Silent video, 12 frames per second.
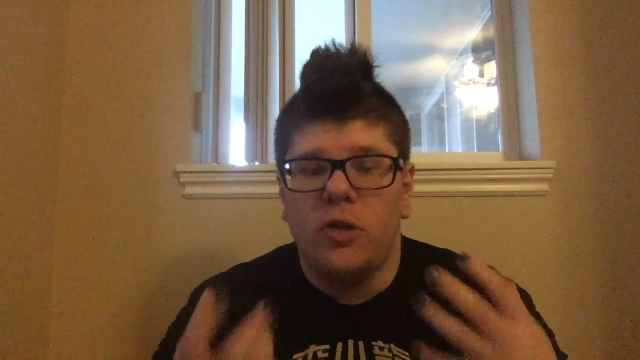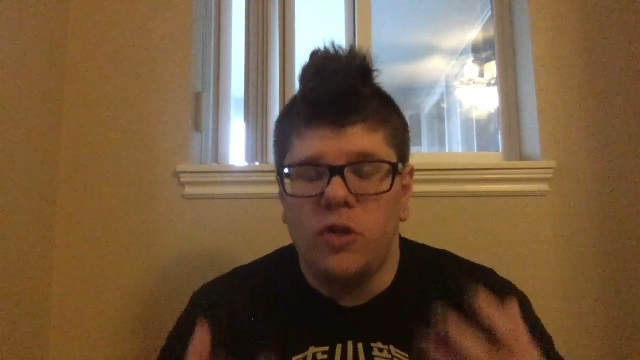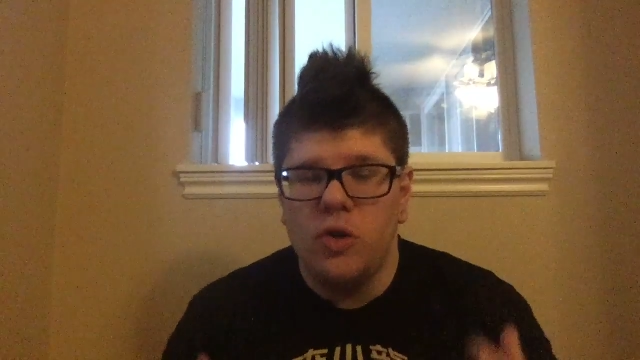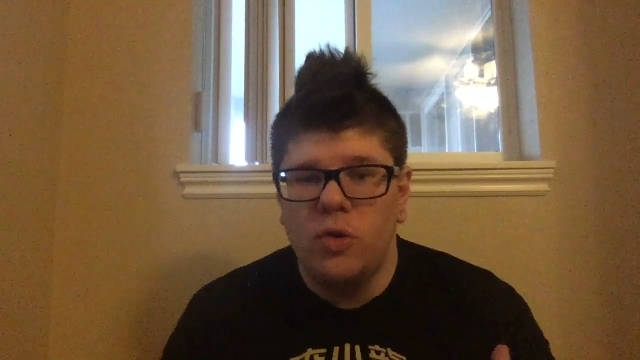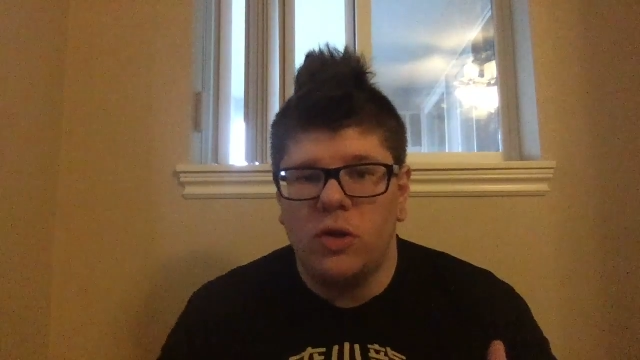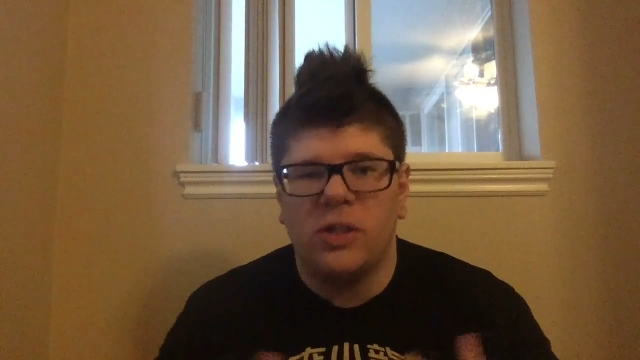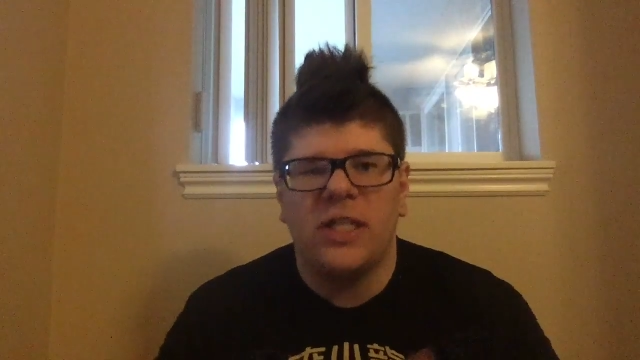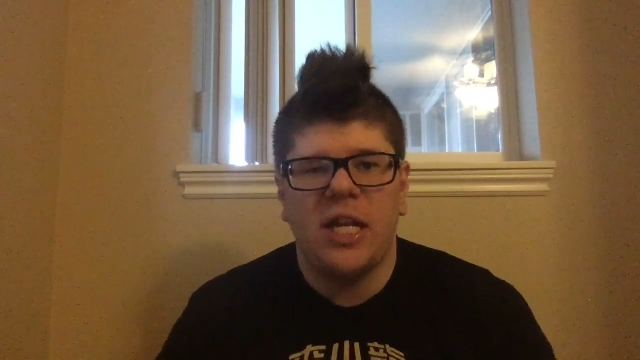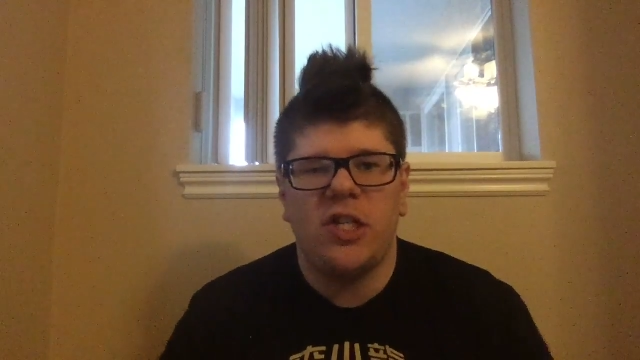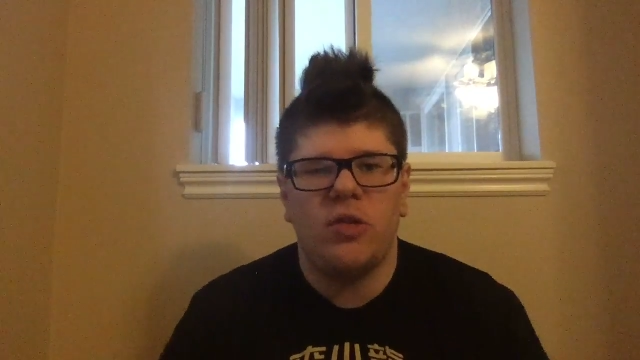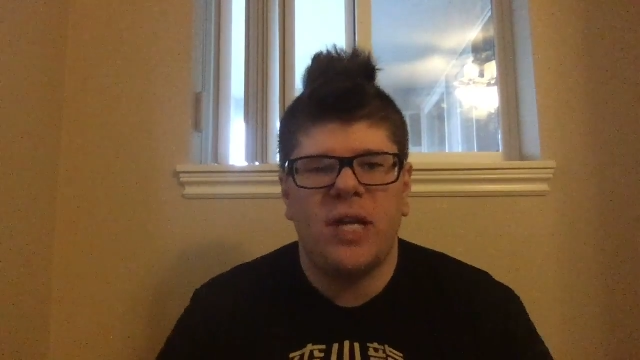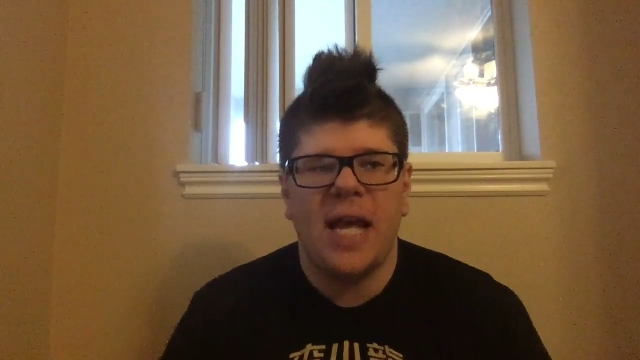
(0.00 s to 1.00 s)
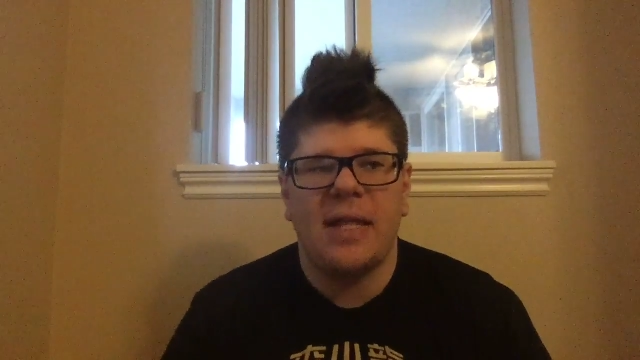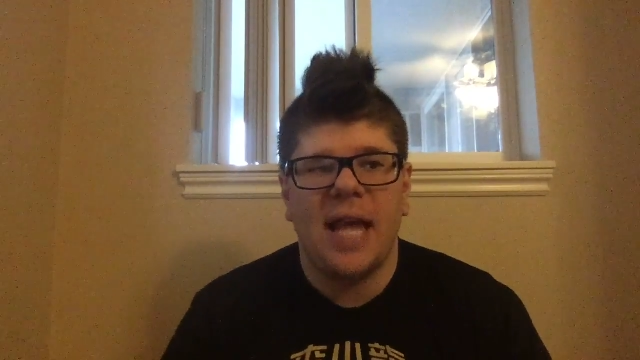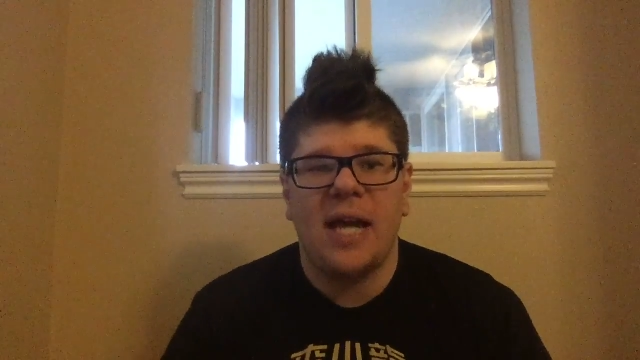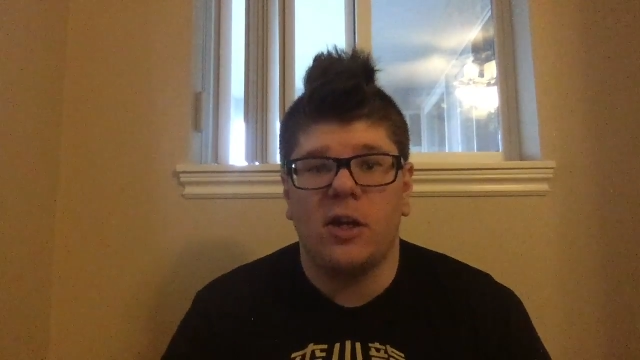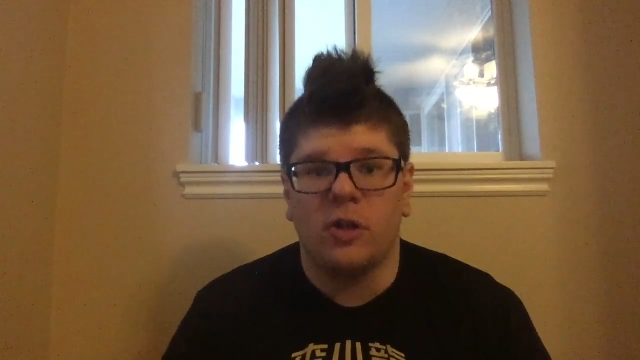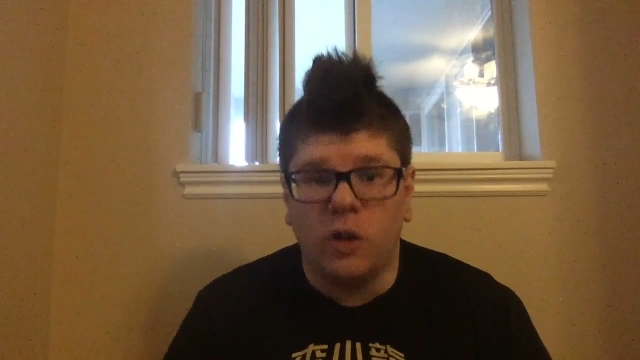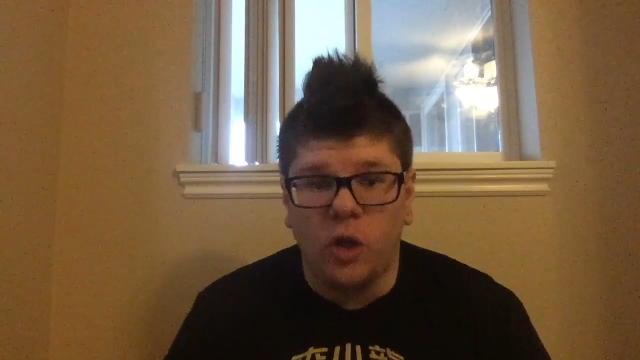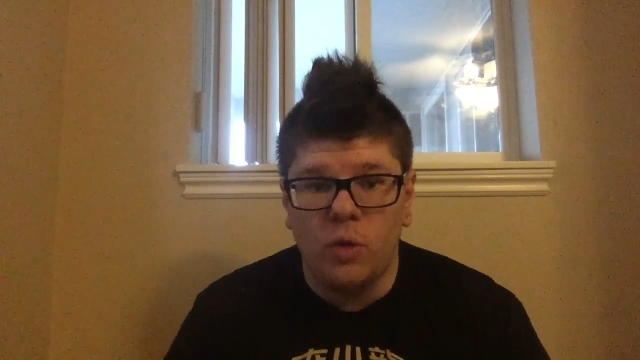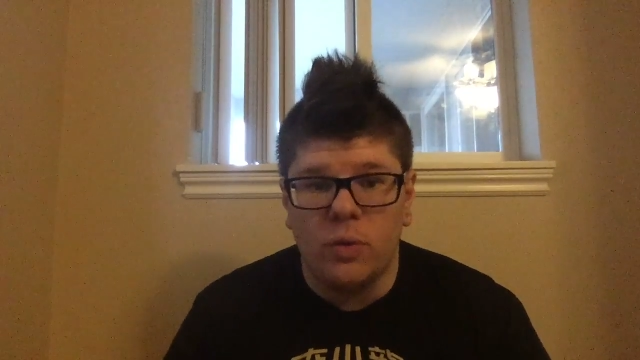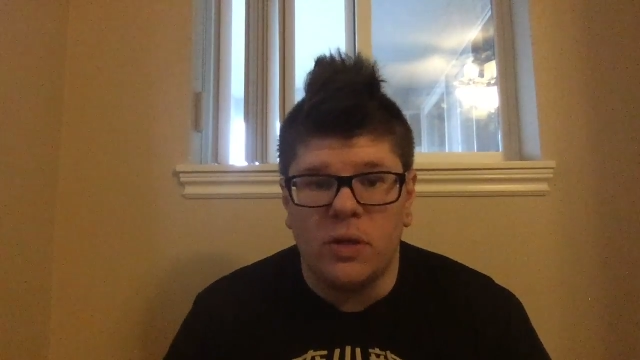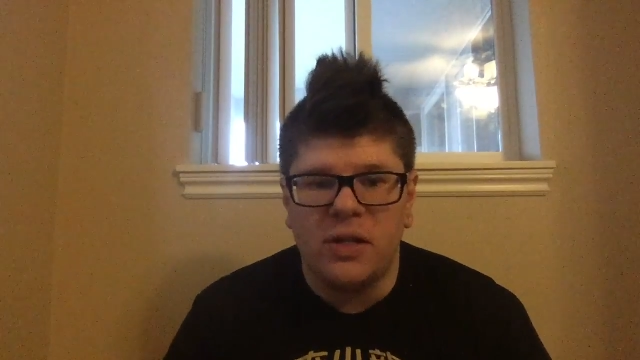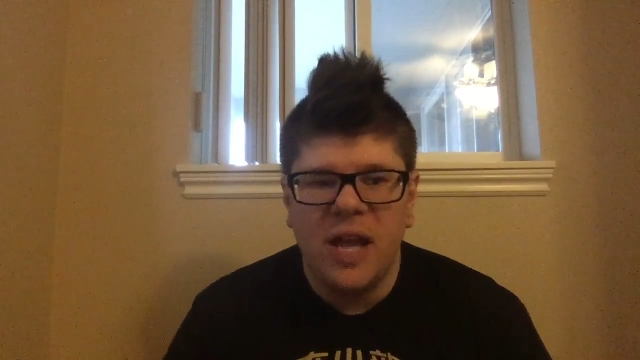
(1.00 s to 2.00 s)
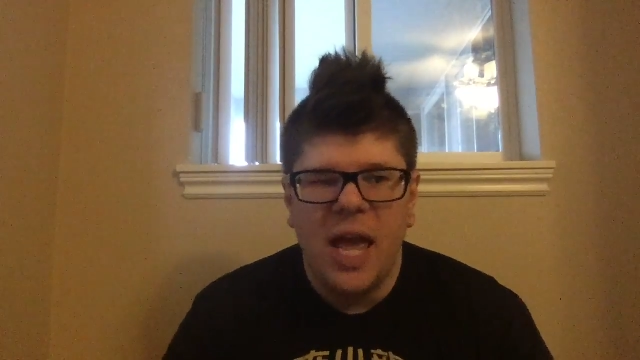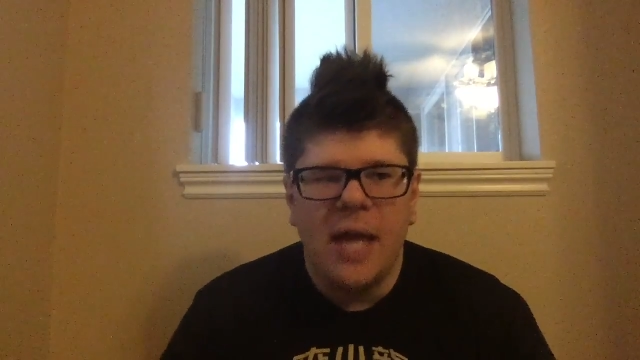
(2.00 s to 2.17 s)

noodles that you get that are gluten